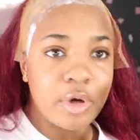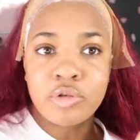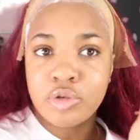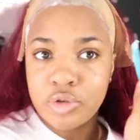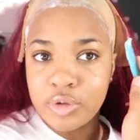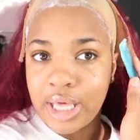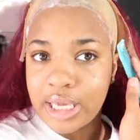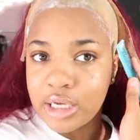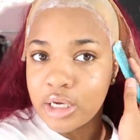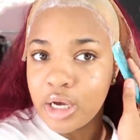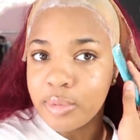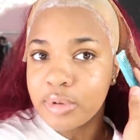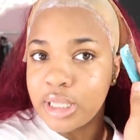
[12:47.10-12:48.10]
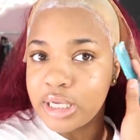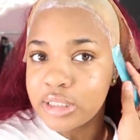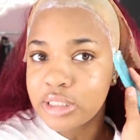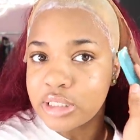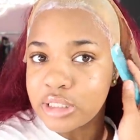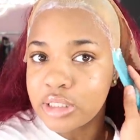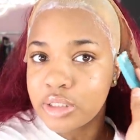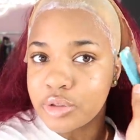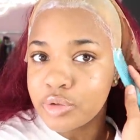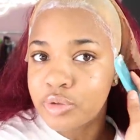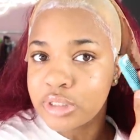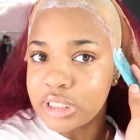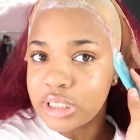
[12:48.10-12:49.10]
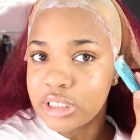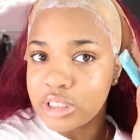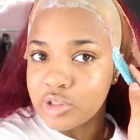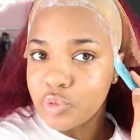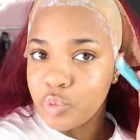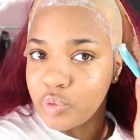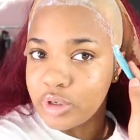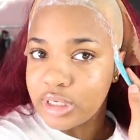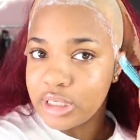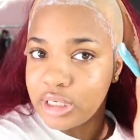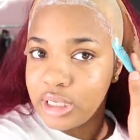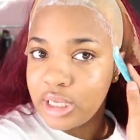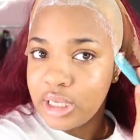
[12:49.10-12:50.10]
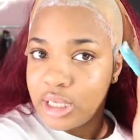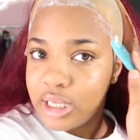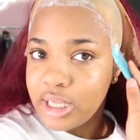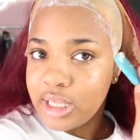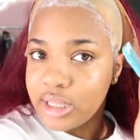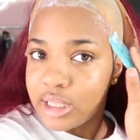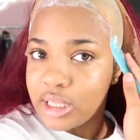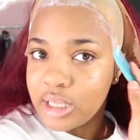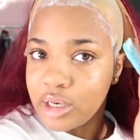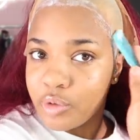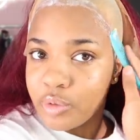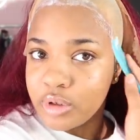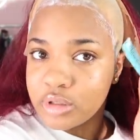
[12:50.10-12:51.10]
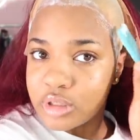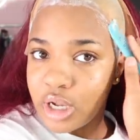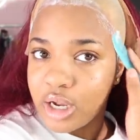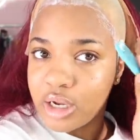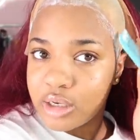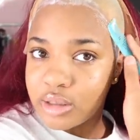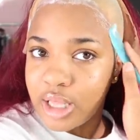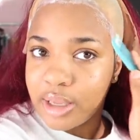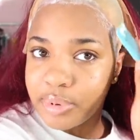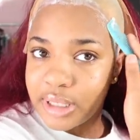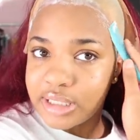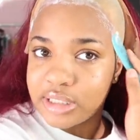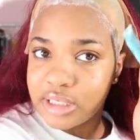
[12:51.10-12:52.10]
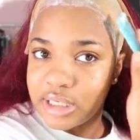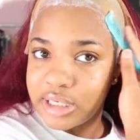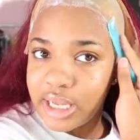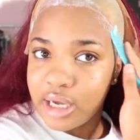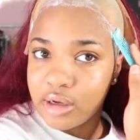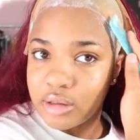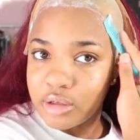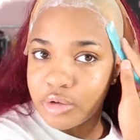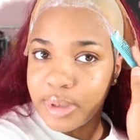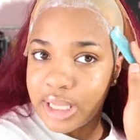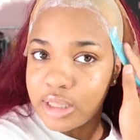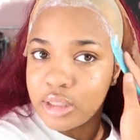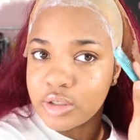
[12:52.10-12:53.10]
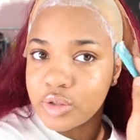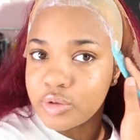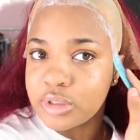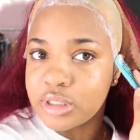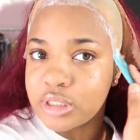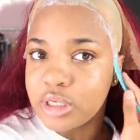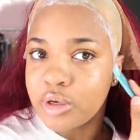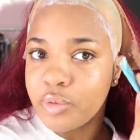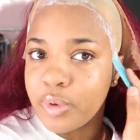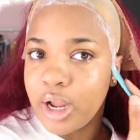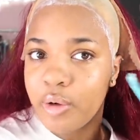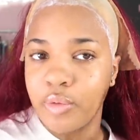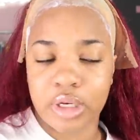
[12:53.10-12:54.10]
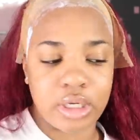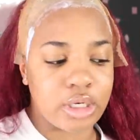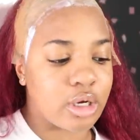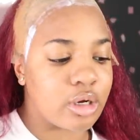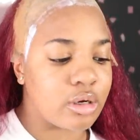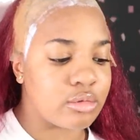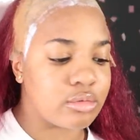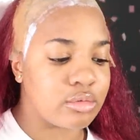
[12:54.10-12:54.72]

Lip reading: I'm gonna do like a couple layers of this glue instead of just one. And then we'll start like placing it down little by little and seeing where I want it to go.